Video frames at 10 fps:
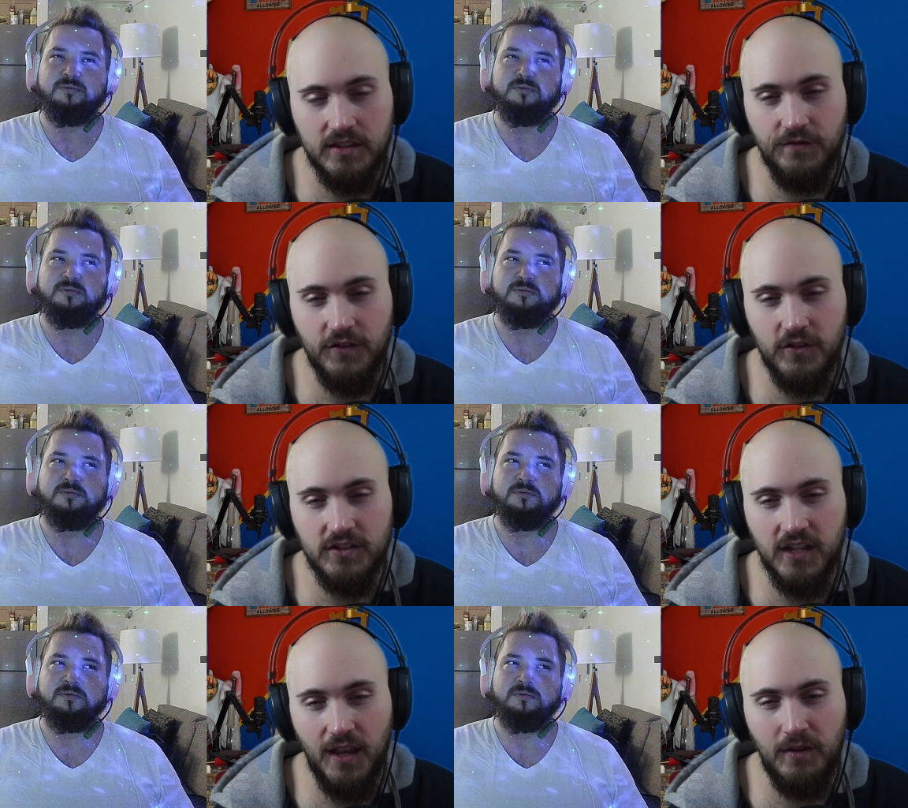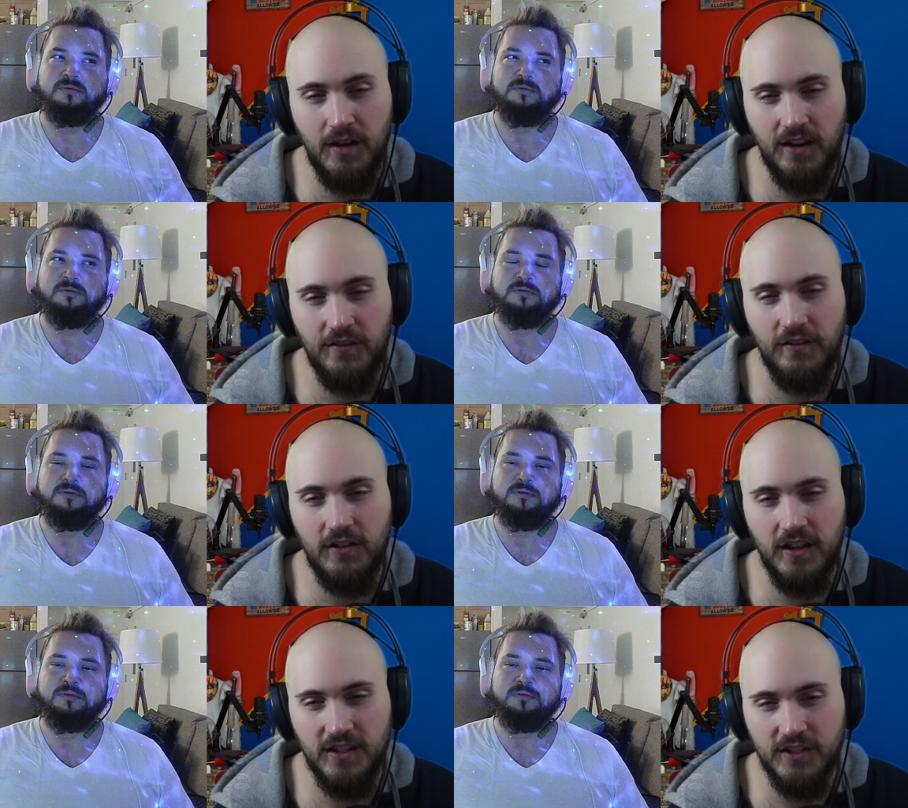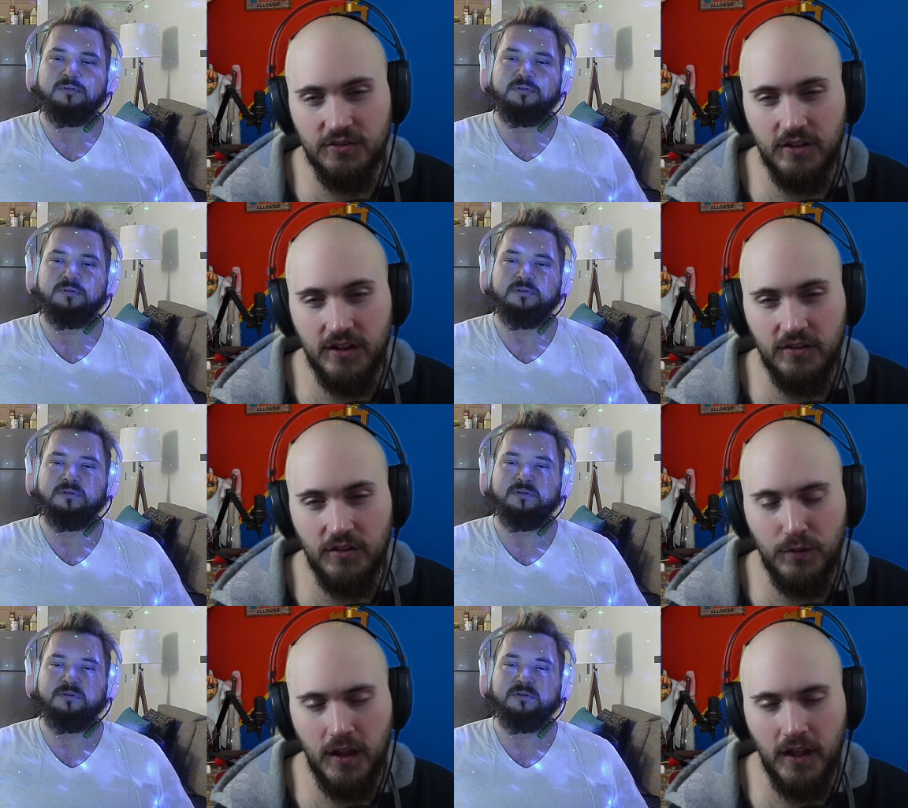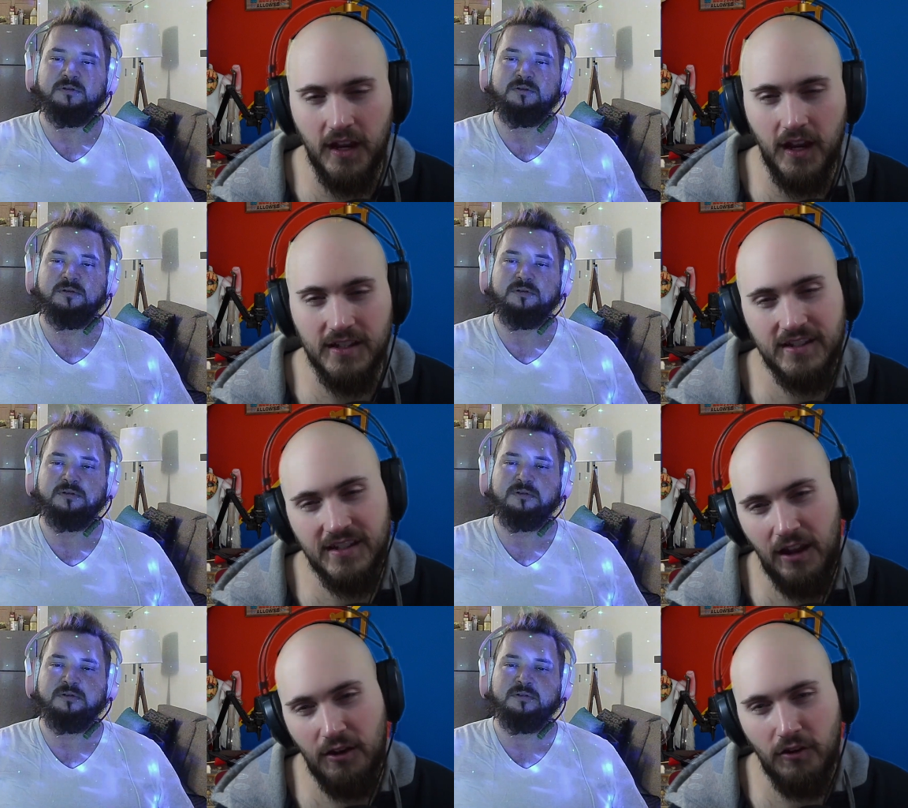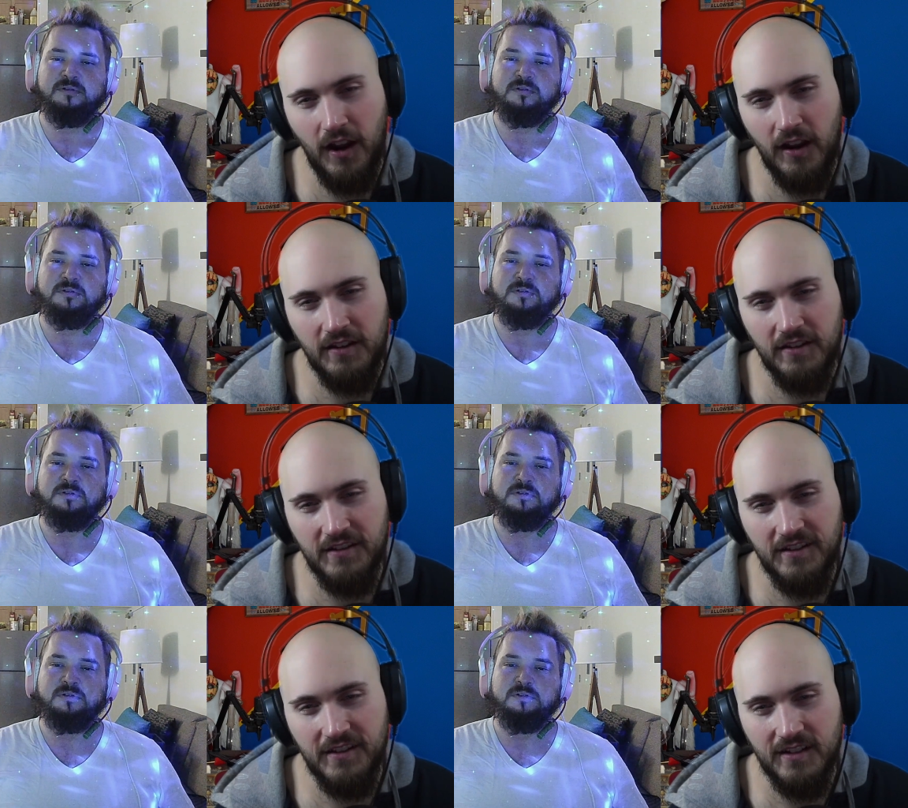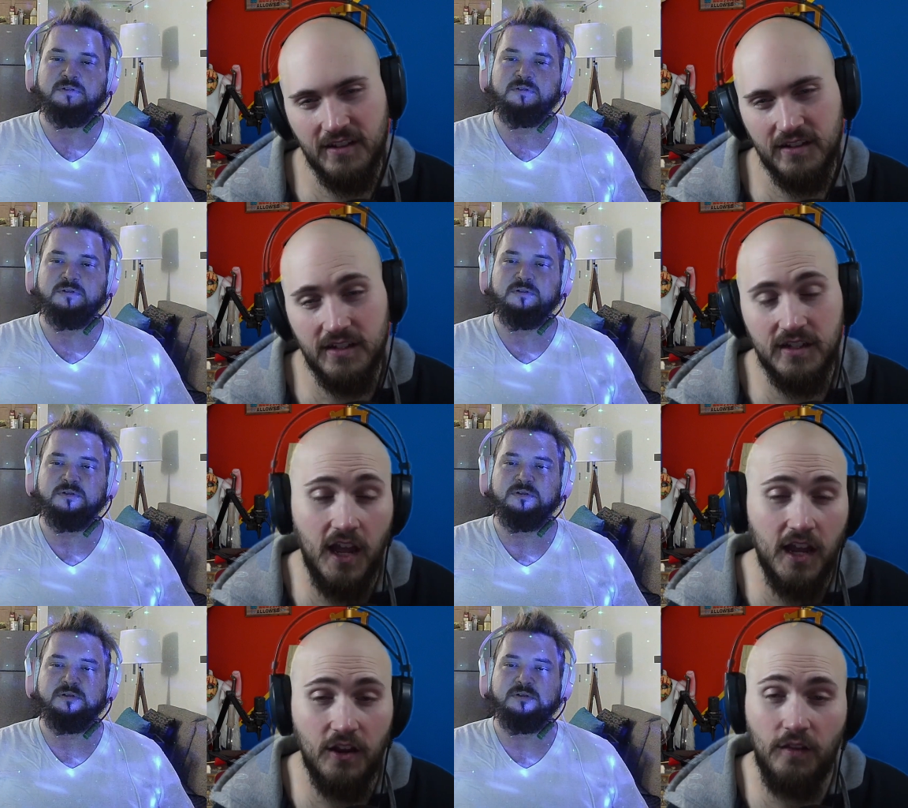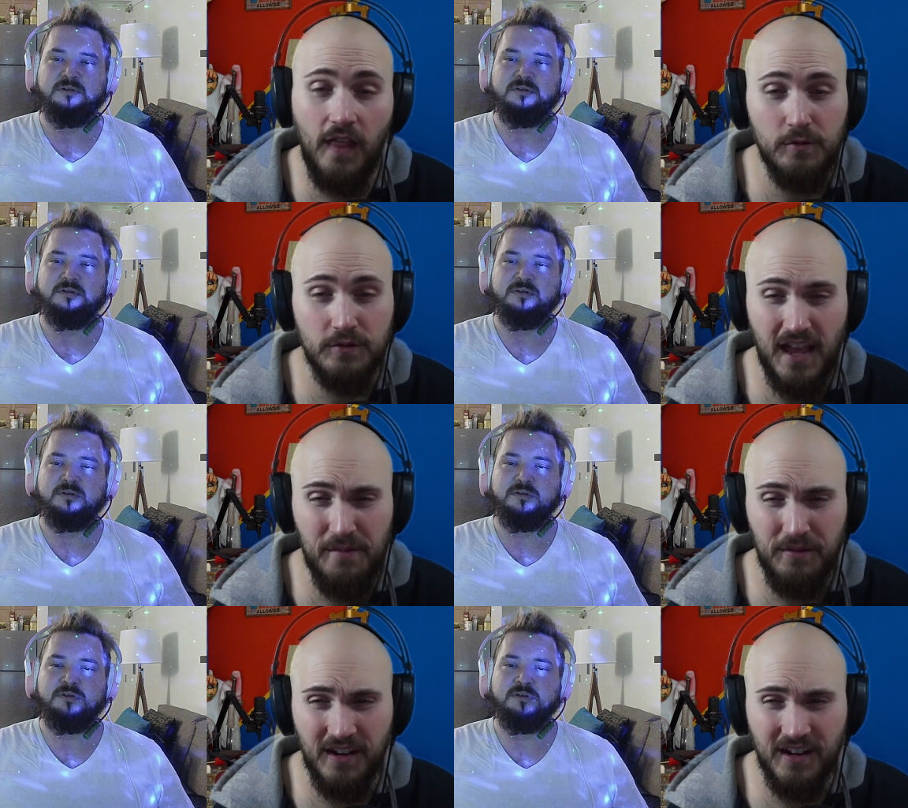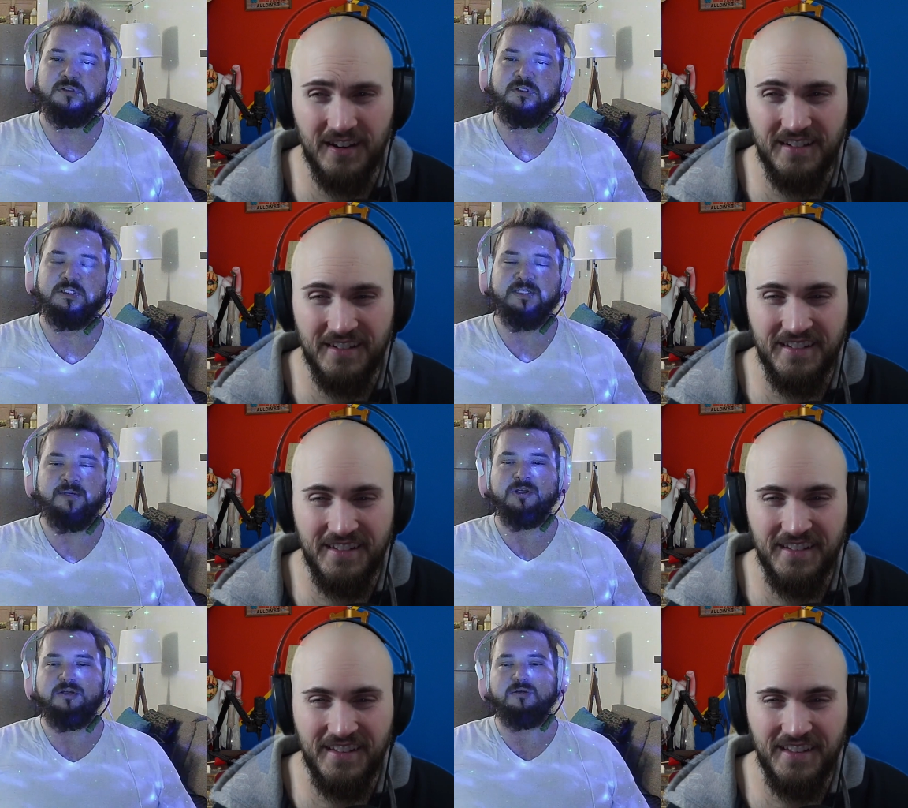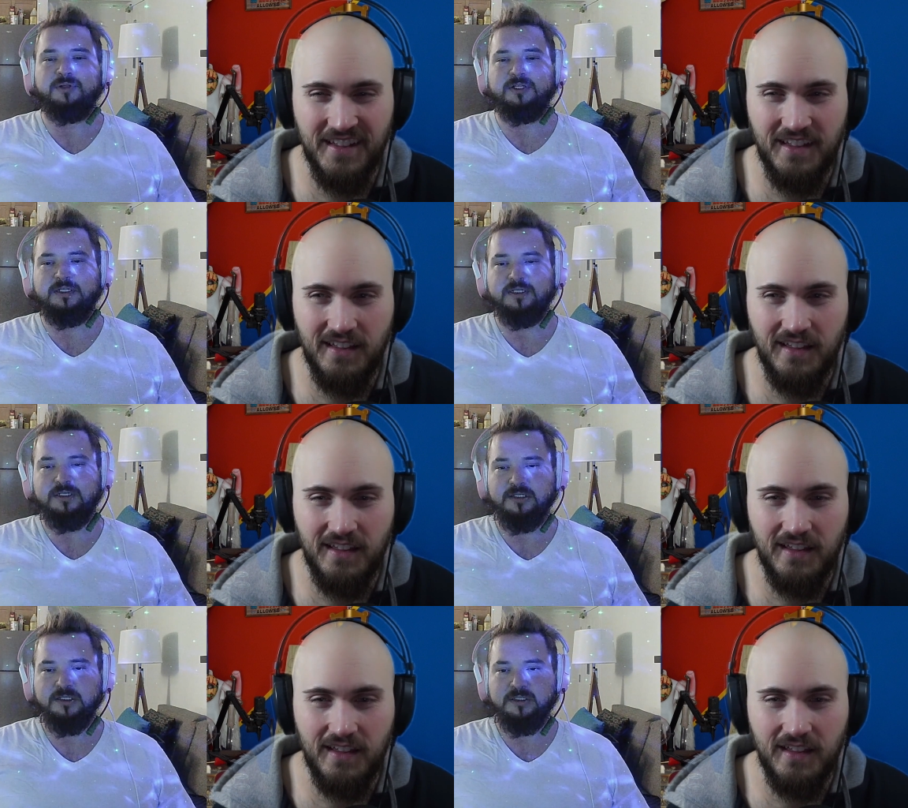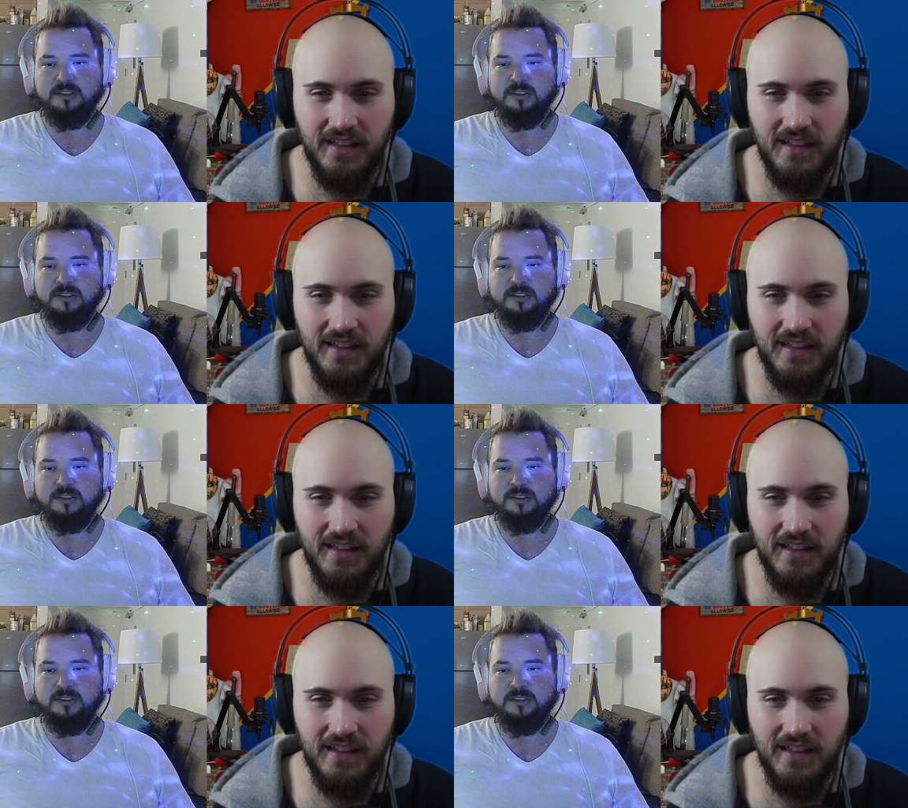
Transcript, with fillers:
Speaker 1: first time in NFL history they're playing on Saturday did not know that was happening.
Speaker 2: Does that mean you can play D and D?